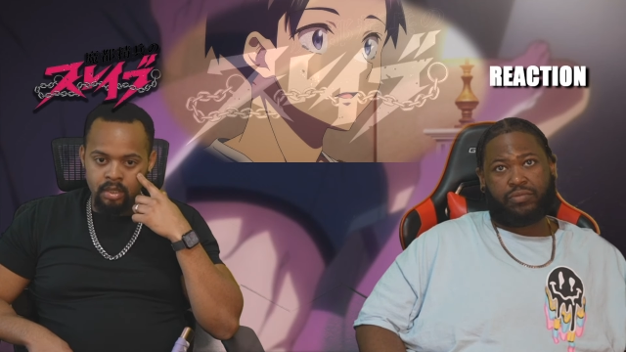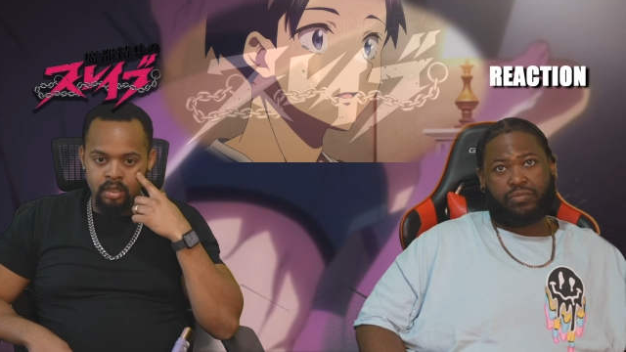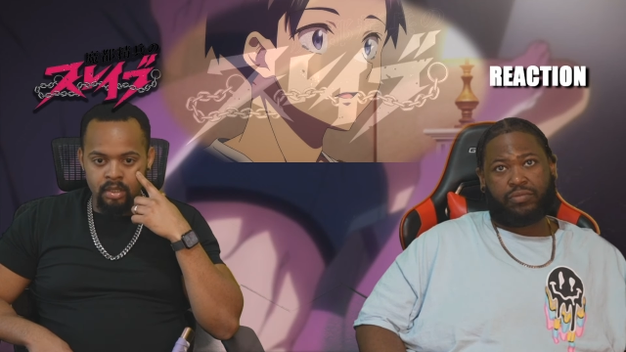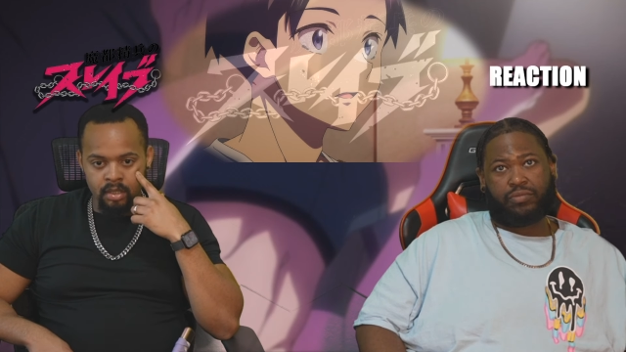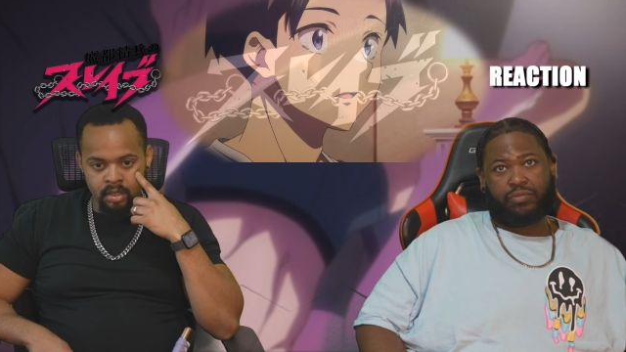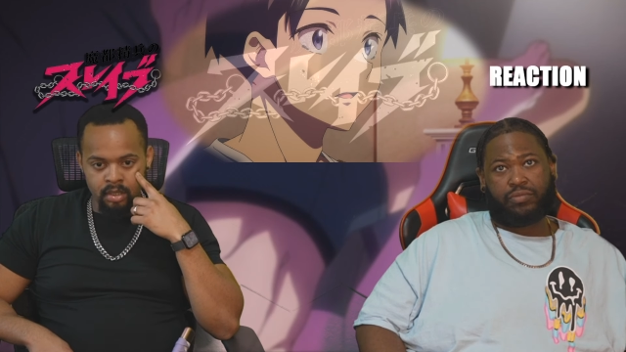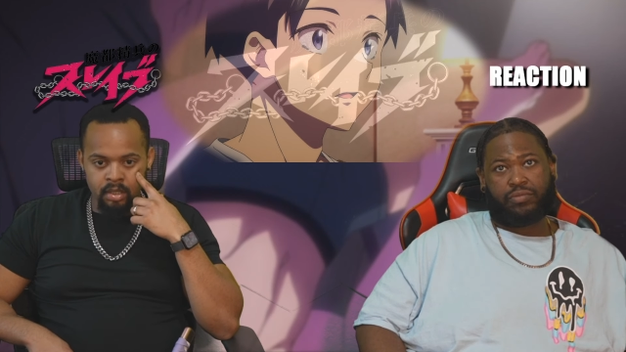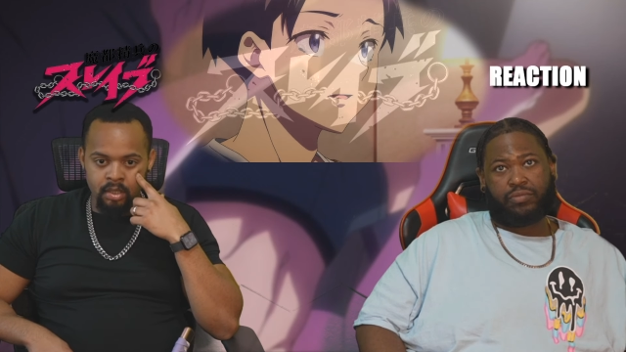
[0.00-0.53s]

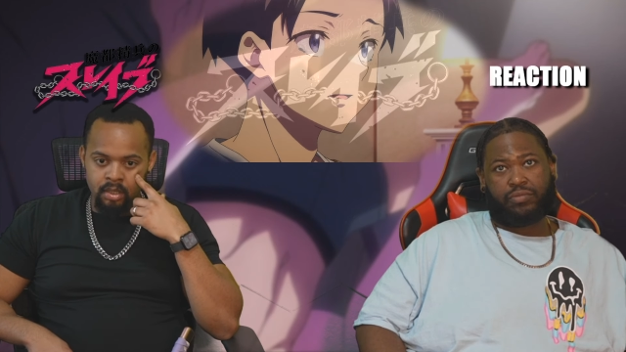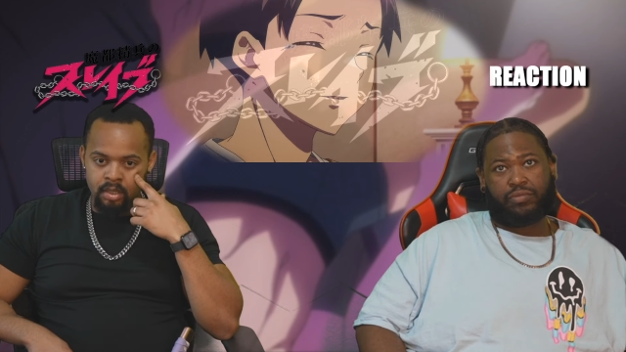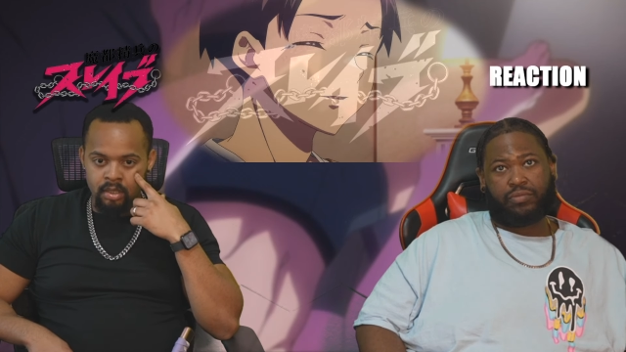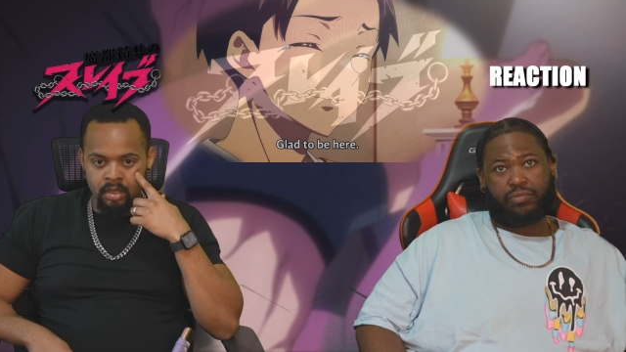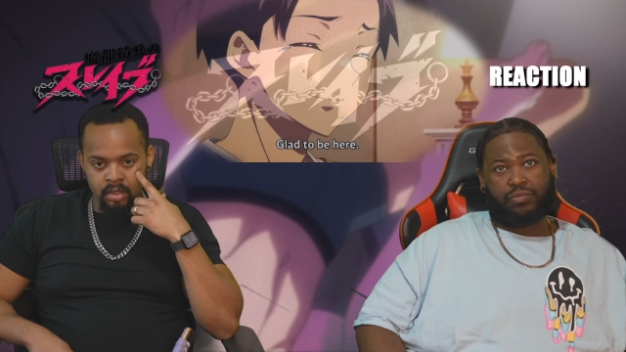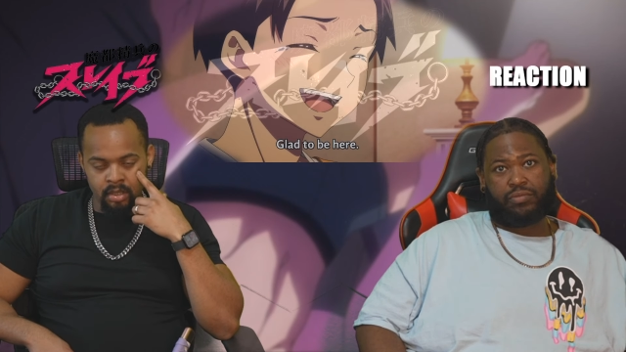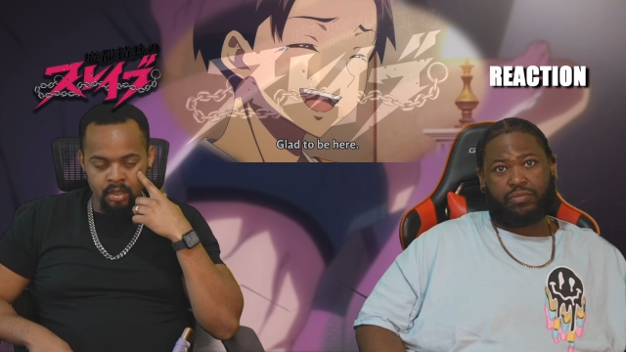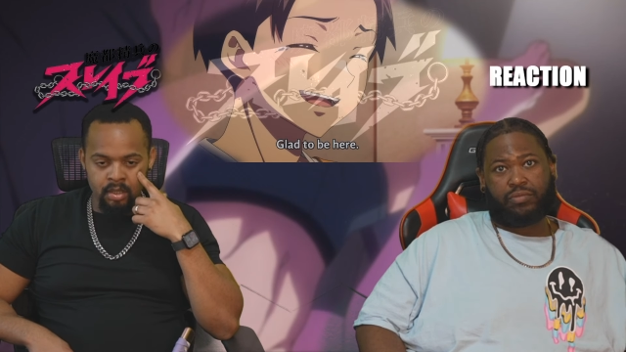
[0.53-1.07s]

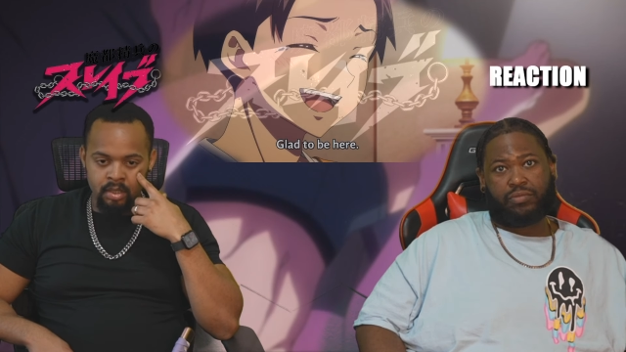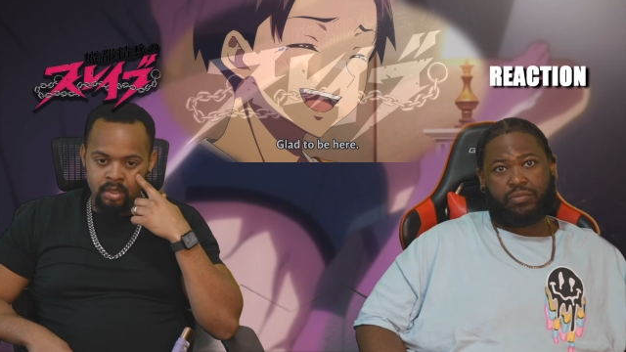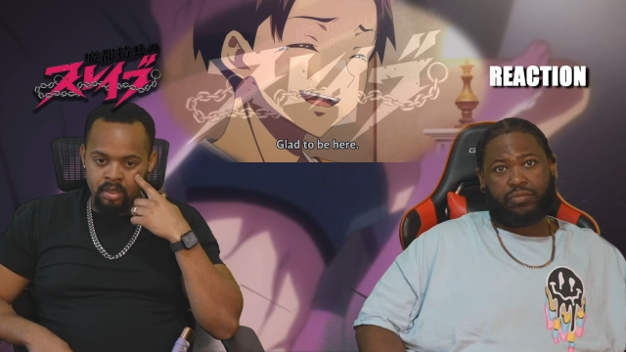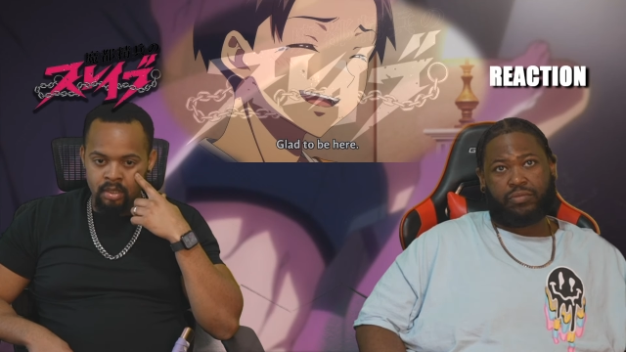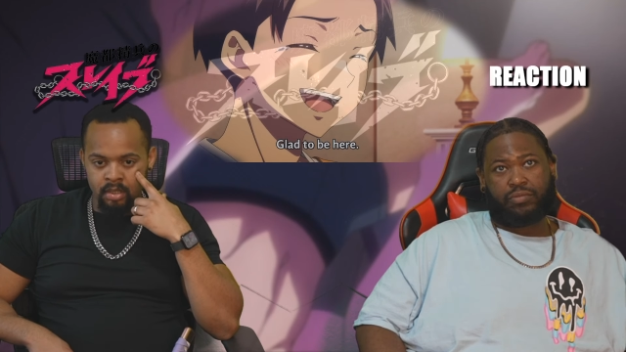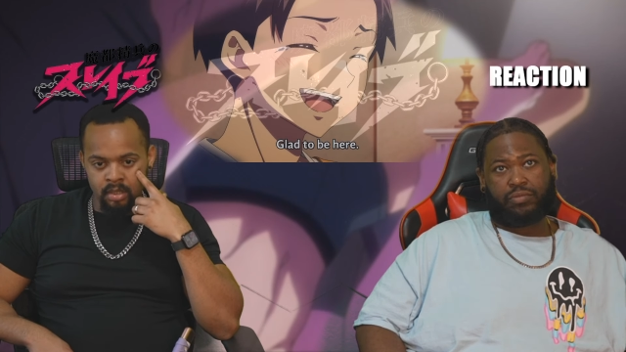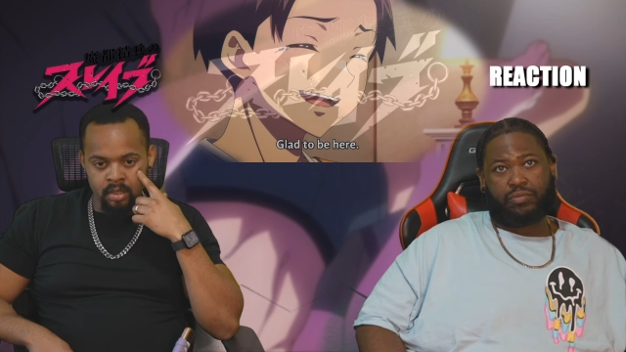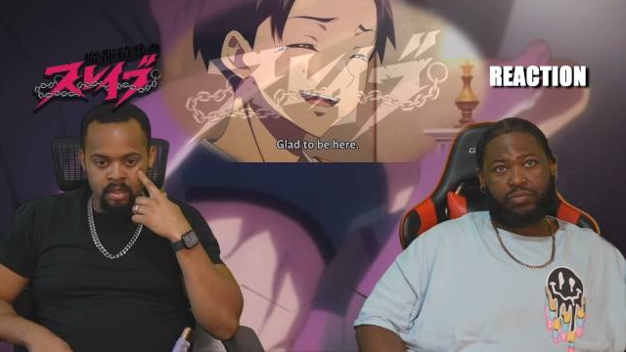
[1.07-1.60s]

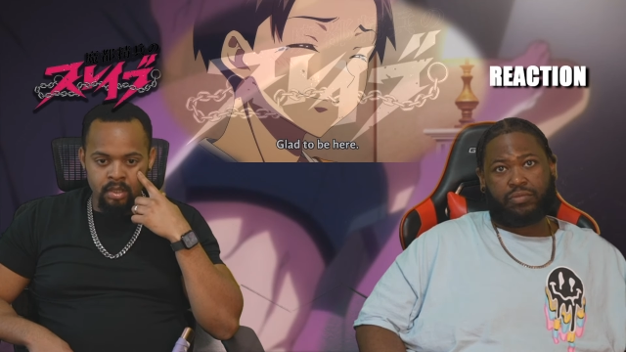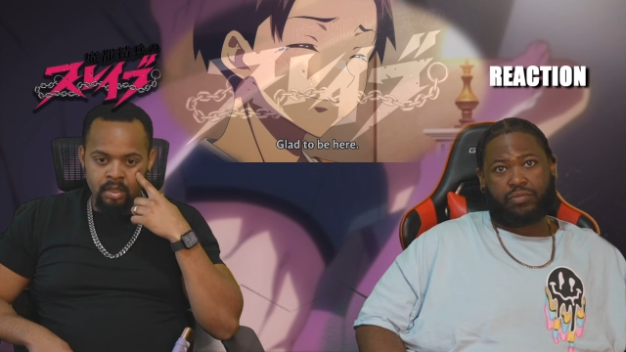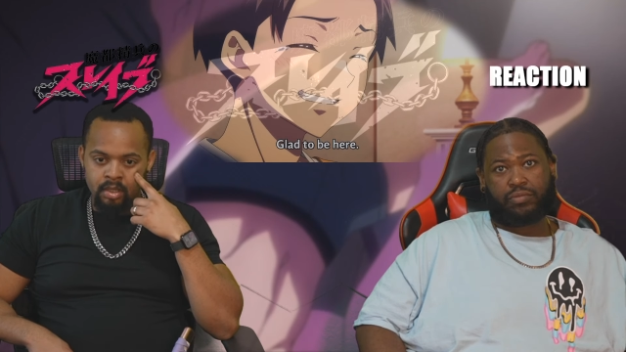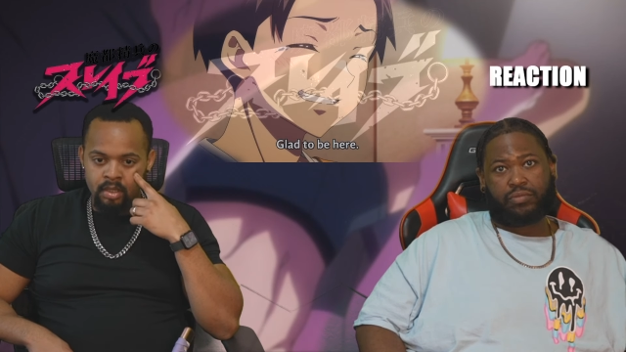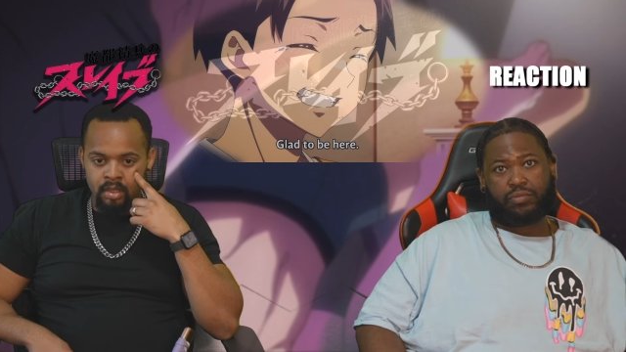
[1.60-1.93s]
Nobody speaks.